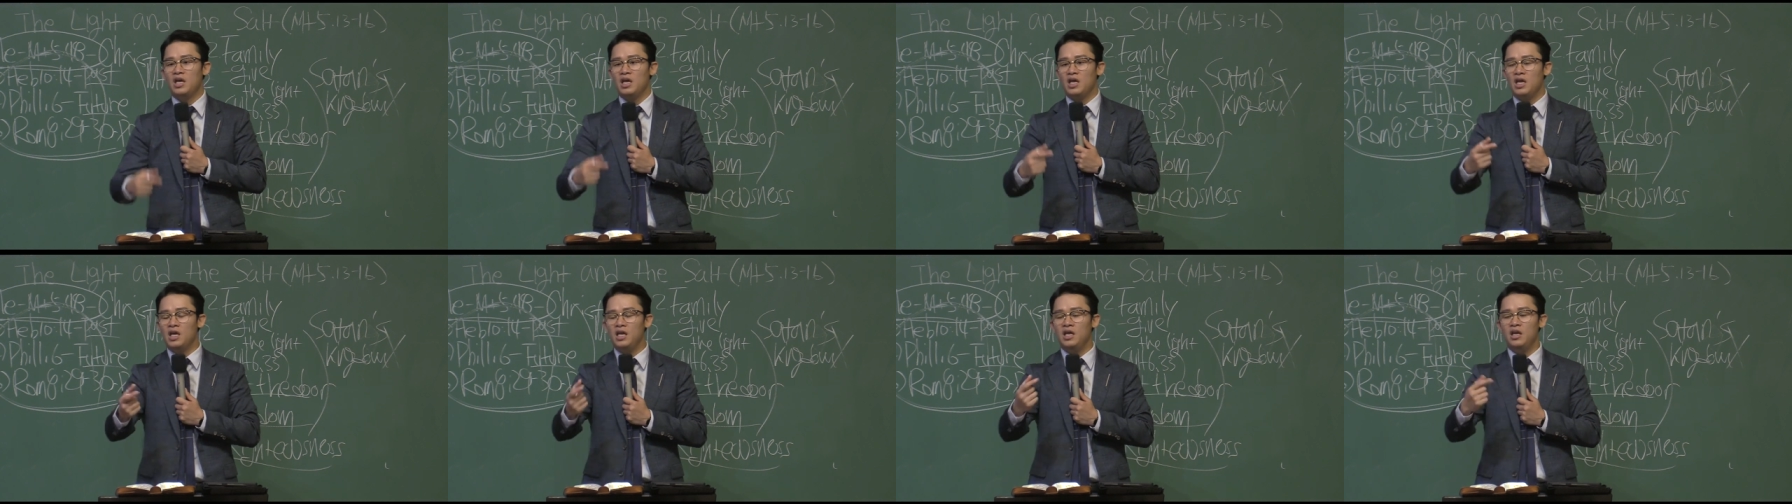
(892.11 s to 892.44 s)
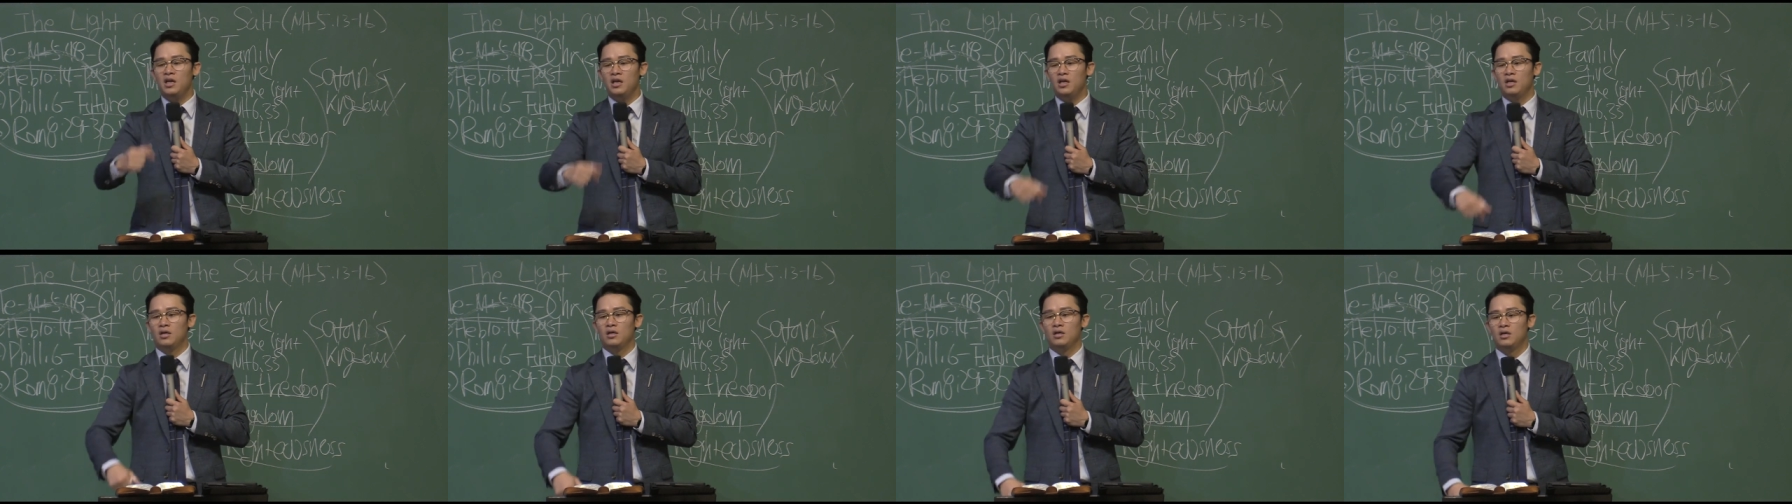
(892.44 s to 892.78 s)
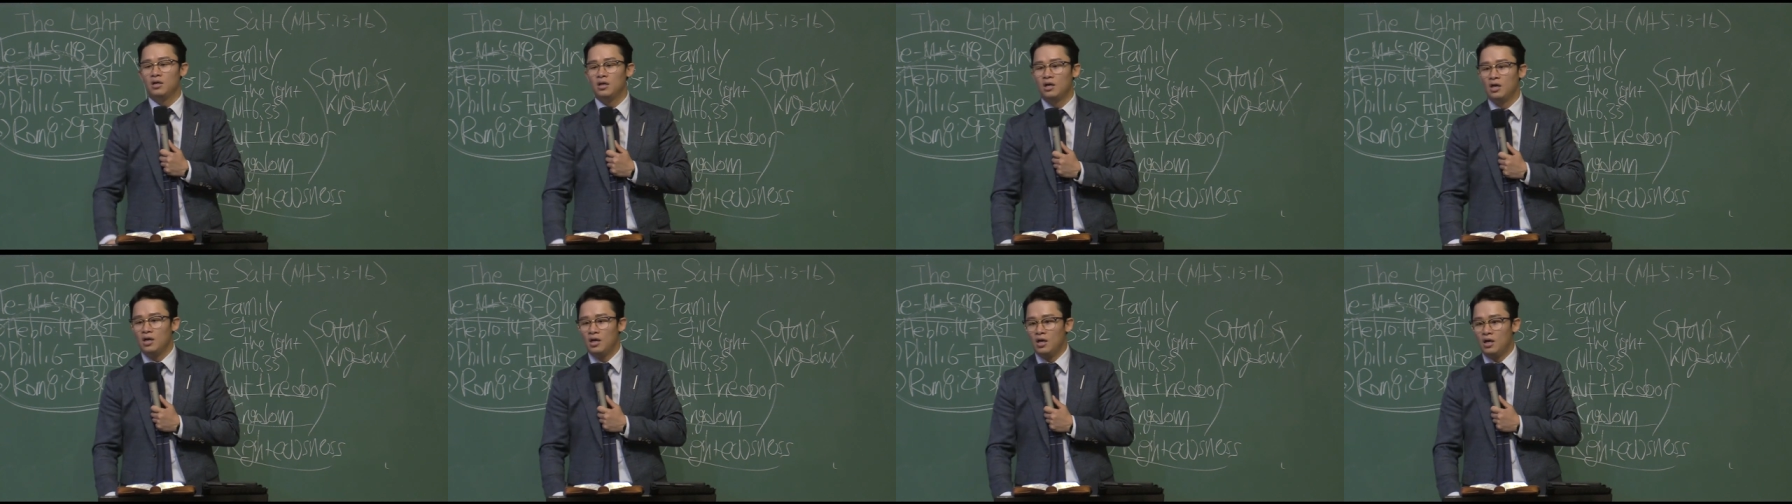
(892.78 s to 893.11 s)

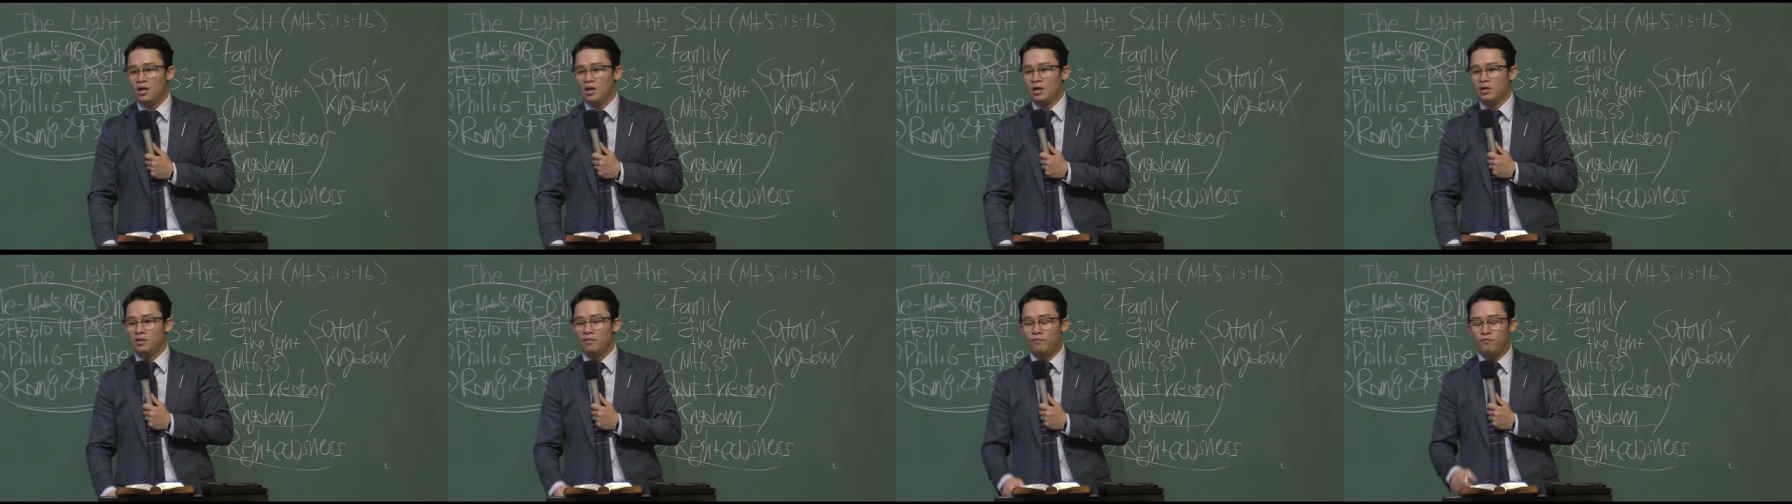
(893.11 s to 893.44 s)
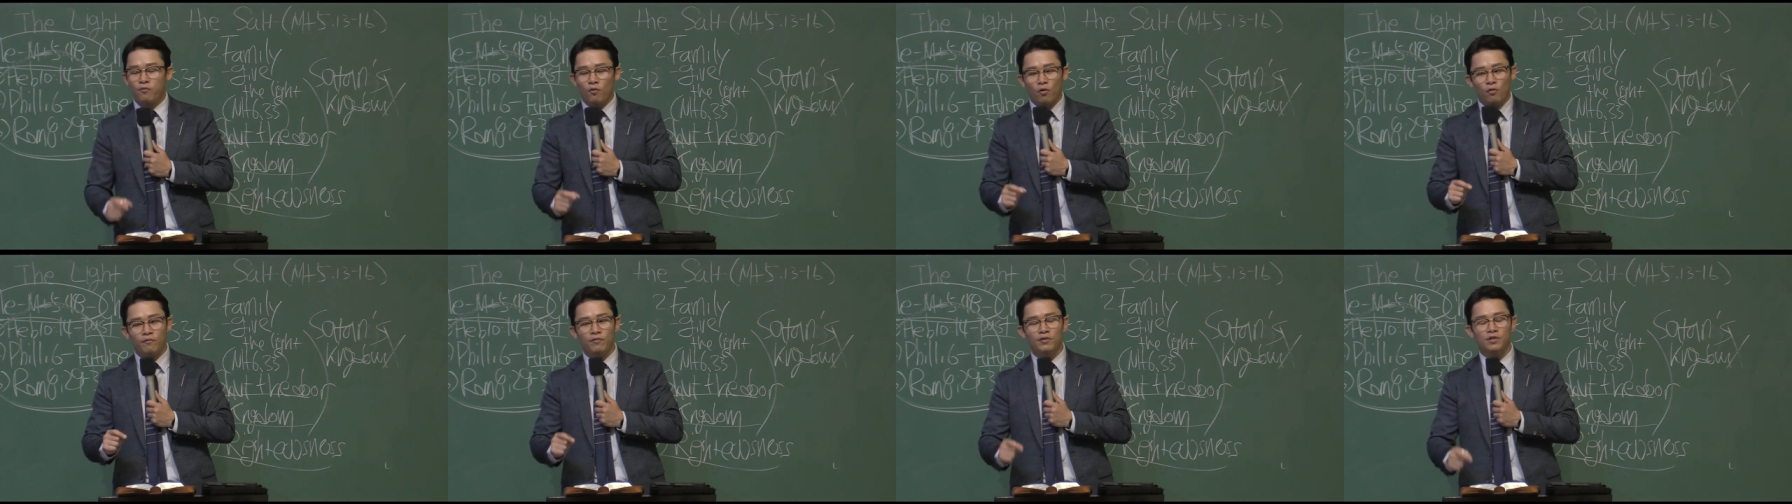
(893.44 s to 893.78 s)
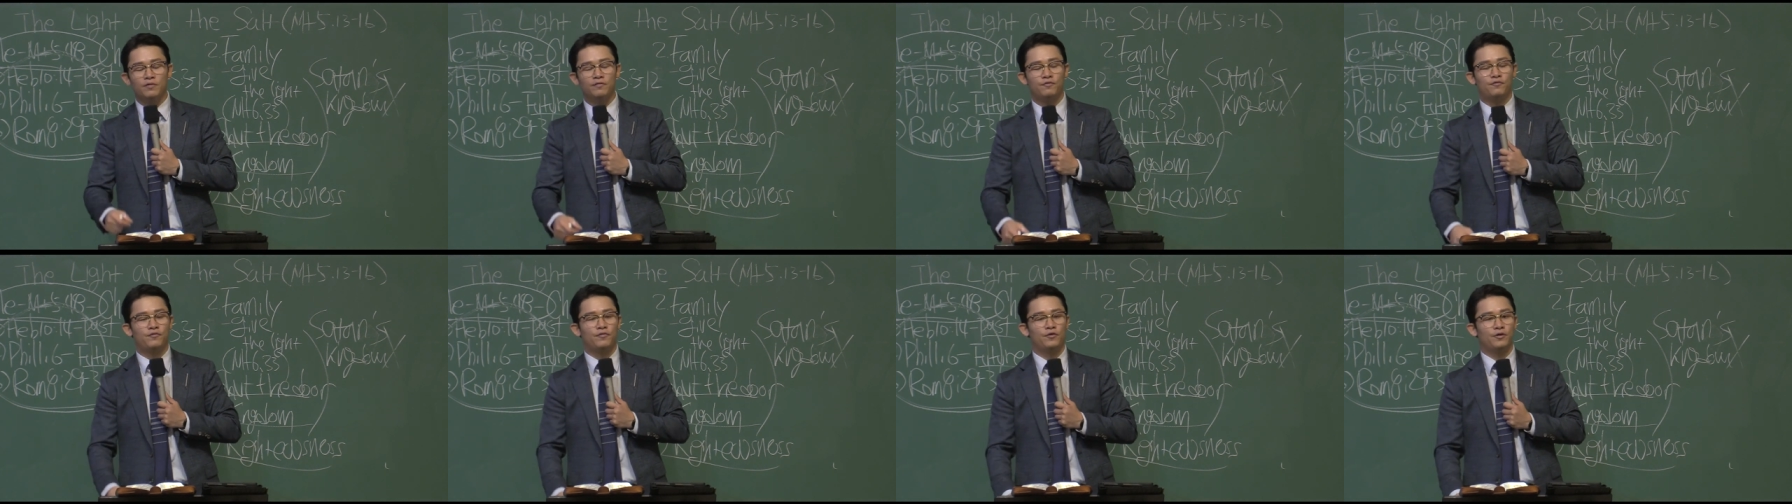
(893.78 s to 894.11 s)
eating the
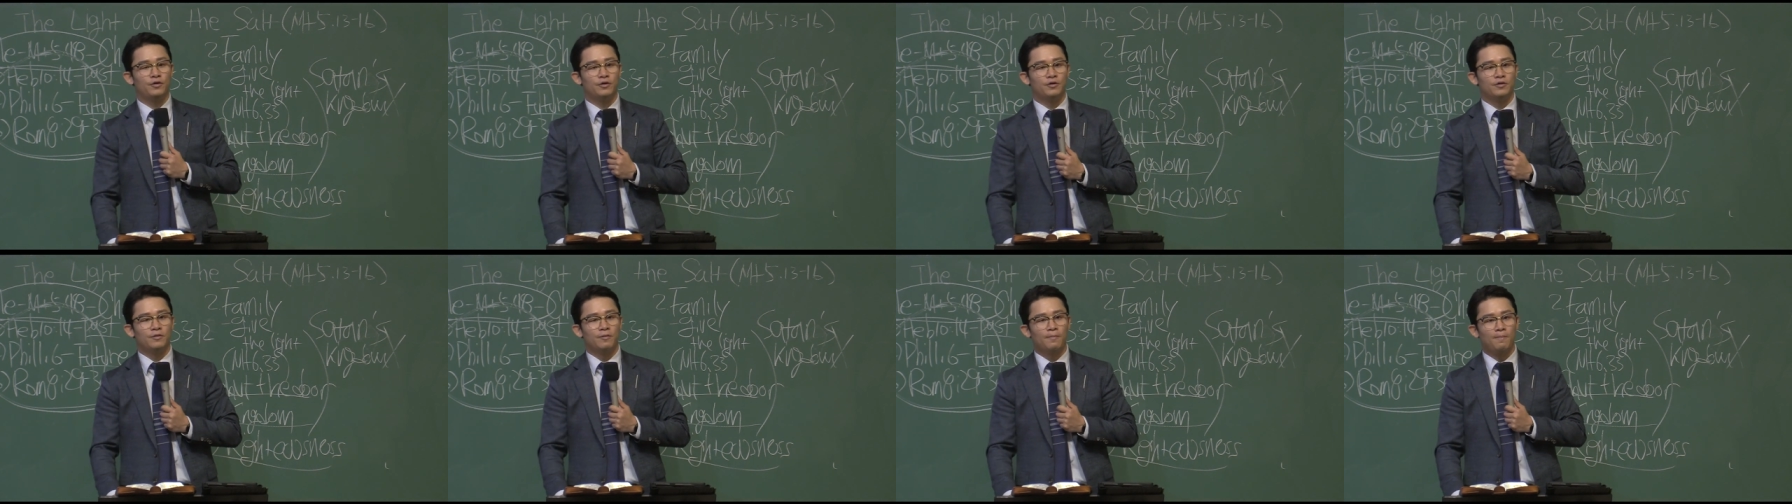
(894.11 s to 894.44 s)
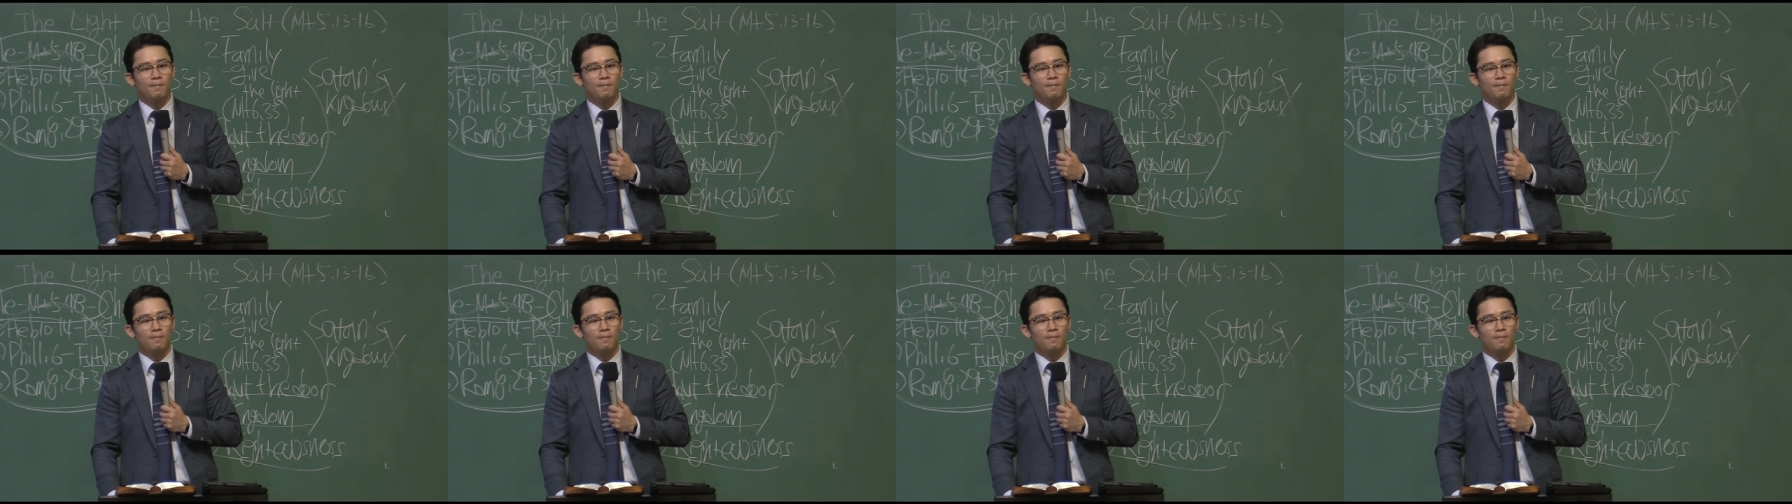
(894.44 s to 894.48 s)
forbidden fruit?